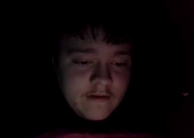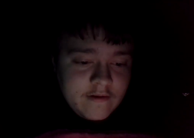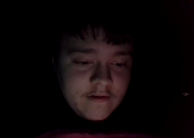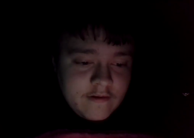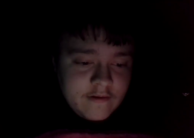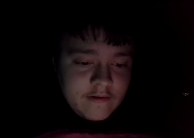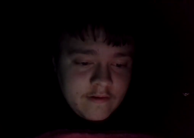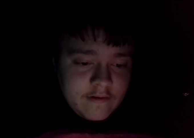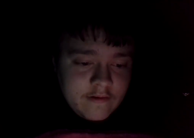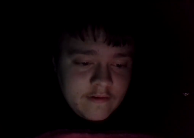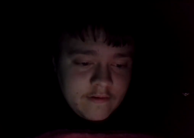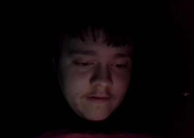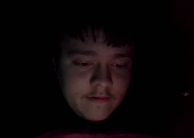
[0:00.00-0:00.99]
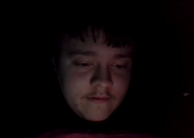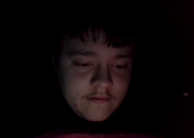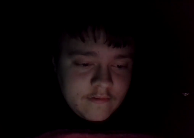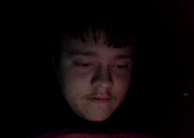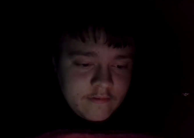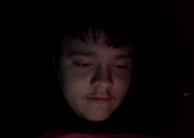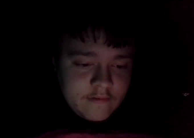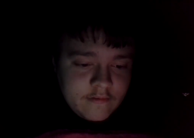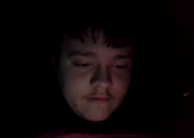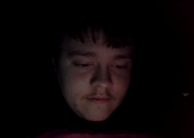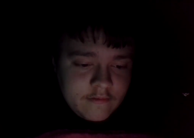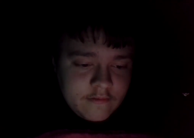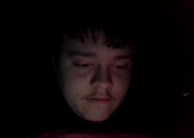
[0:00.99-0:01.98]

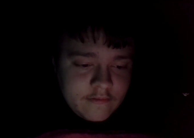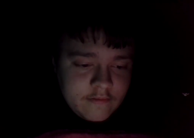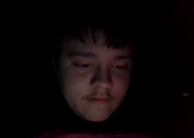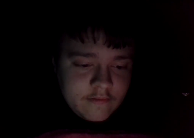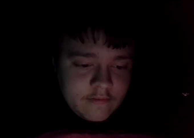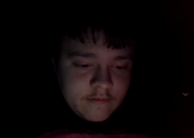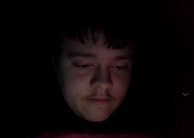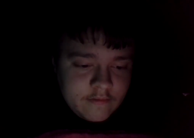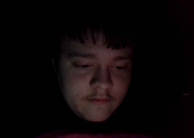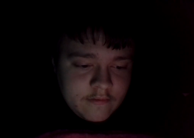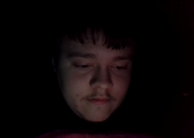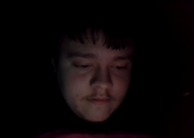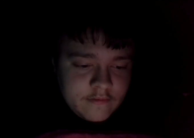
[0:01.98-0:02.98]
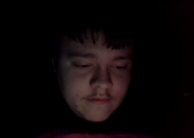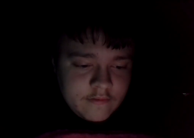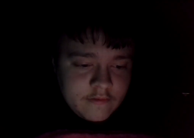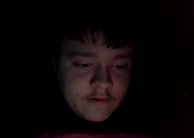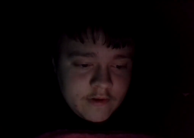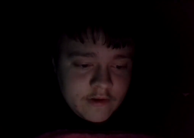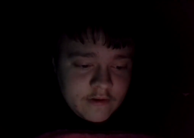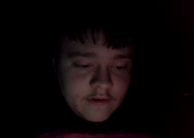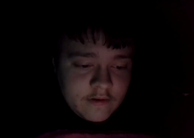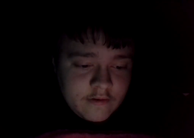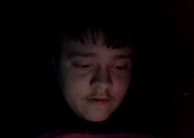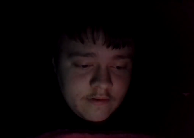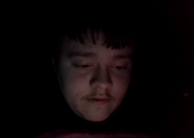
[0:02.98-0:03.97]

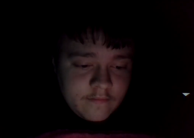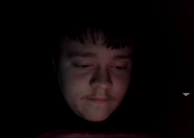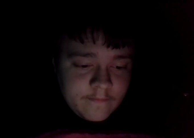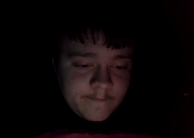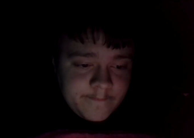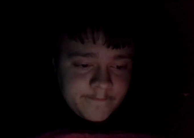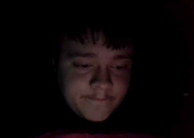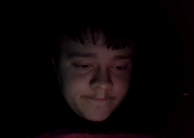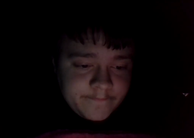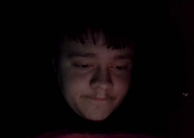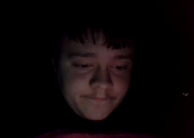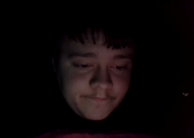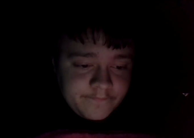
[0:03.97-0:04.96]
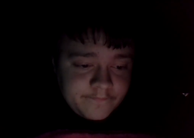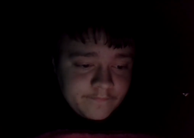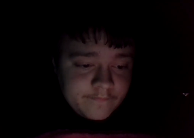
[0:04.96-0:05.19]
Nothing is said.